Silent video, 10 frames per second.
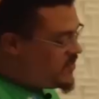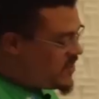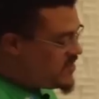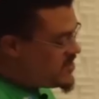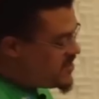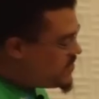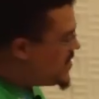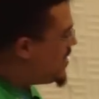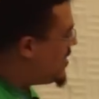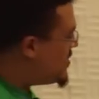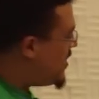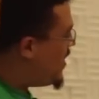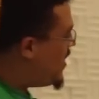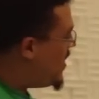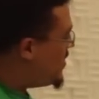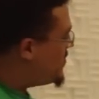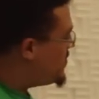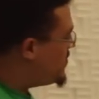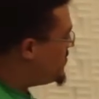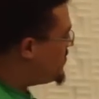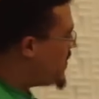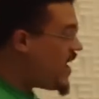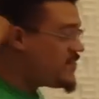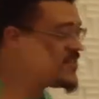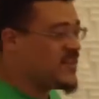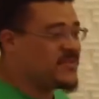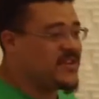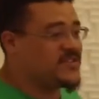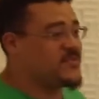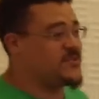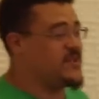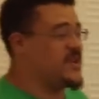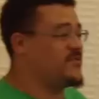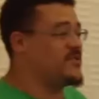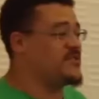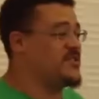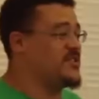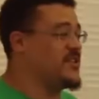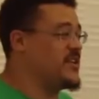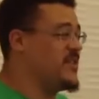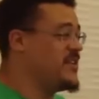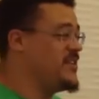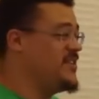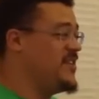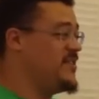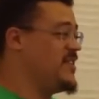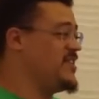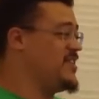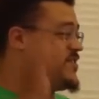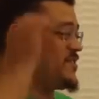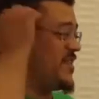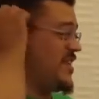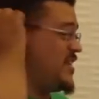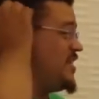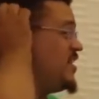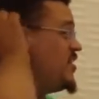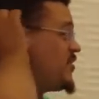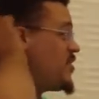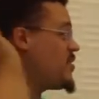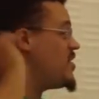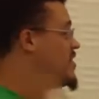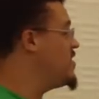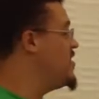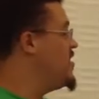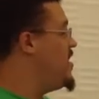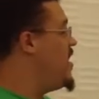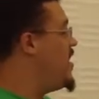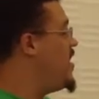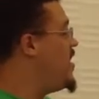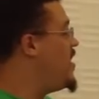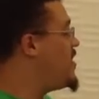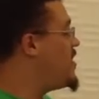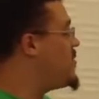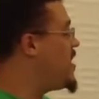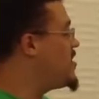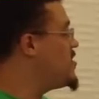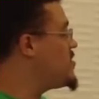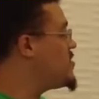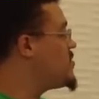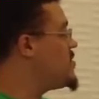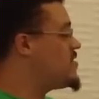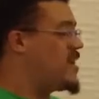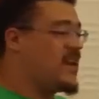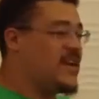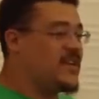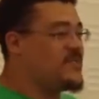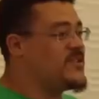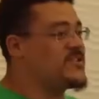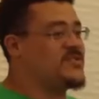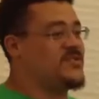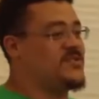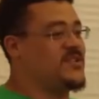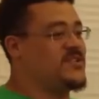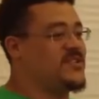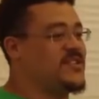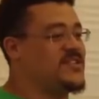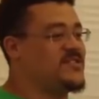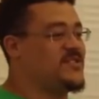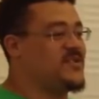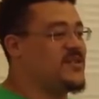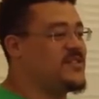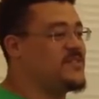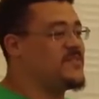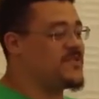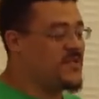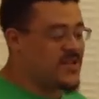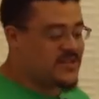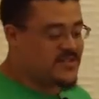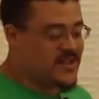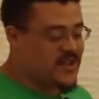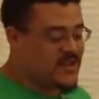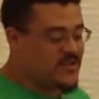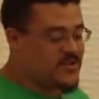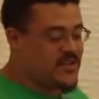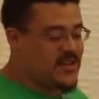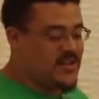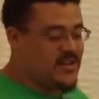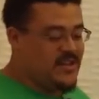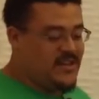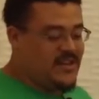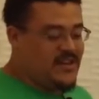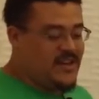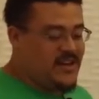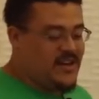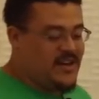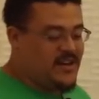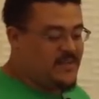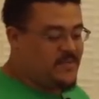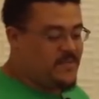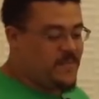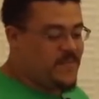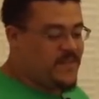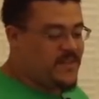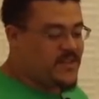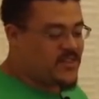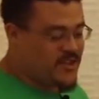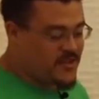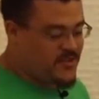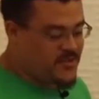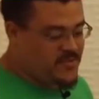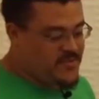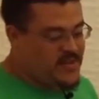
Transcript: We do this because half the time the customers are begging for a screen share anyway. I mean, it's really frequent that my end users will say, can we just do a screen share and get this over with? So it's usually cathartic for them.